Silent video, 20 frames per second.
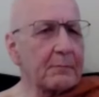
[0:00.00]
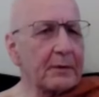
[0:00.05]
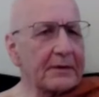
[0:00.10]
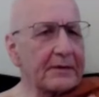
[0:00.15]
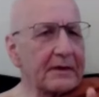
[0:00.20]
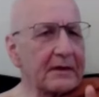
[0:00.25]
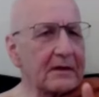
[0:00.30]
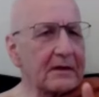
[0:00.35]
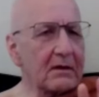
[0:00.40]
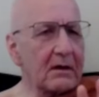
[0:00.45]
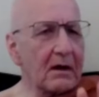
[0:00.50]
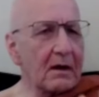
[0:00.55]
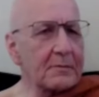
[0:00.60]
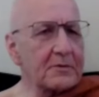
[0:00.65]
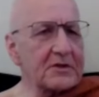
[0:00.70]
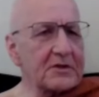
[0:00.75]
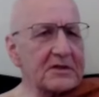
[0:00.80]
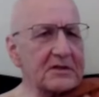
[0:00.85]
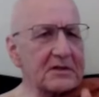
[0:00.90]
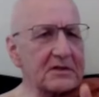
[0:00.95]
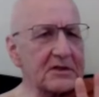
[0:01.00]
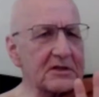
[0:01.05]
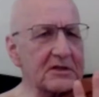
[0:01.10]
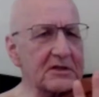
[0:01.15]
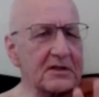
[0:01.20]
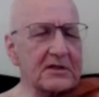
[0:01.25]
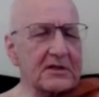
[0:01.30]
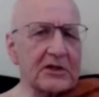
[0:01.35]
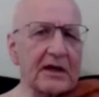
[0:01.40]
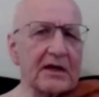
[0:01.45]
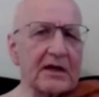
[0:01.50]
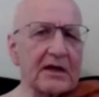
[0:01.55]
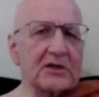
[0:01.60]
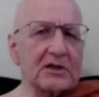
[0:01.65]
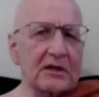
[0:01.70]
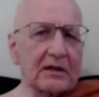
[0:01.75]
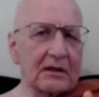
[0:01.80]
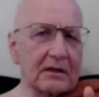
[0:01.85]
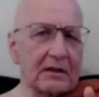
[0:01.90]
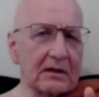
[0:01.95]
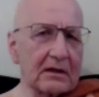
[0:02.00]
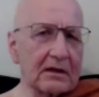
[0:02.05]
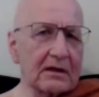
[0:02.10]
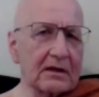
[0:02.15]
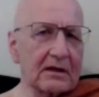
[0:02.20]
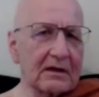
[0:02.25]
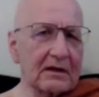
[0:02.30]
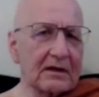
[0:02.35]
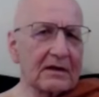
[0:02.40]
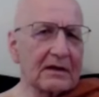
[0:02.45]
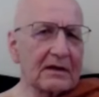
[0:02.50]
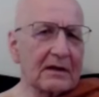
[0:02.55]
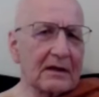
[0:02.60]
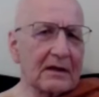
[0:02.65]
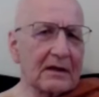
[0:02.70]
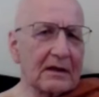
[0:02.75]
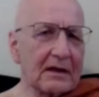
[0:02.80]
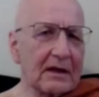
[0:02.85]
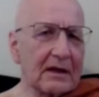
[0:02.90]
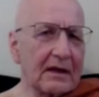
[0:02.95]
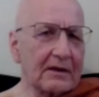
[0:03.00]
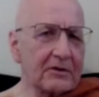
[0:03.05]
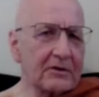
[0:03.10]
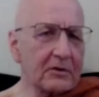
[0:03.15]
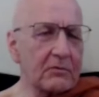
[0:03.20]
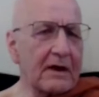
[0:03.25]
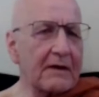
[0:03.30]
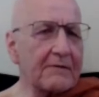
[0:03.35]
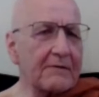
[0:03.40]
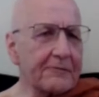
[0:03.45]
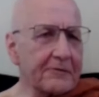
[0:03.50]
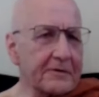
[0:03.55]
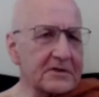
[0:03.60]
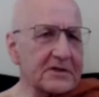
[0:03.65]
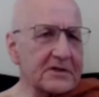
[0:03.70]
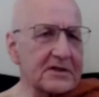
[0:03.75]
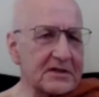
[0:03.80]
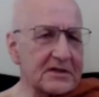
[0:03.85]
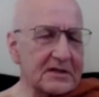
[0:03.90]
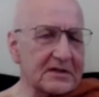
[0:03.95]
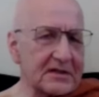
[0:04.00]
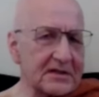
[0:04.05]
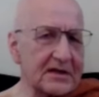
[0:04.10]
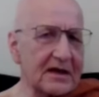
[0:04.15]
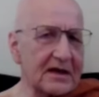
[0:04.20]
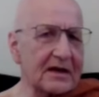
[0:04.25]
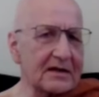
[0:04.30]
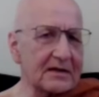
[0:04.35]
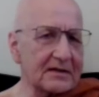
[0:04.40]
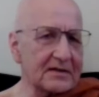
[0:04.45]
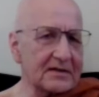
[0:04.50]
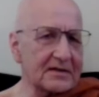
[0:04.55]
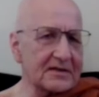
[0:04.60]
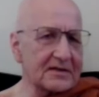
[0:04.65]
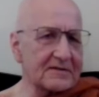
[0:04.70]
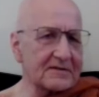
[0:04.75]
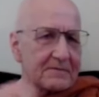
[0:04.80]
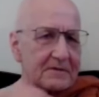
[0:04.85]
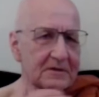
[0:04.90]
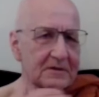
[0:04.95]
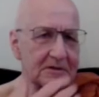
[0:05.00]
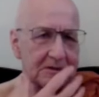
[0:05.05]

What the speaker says: But then the objects are just the changing thing, and your reference is the silence.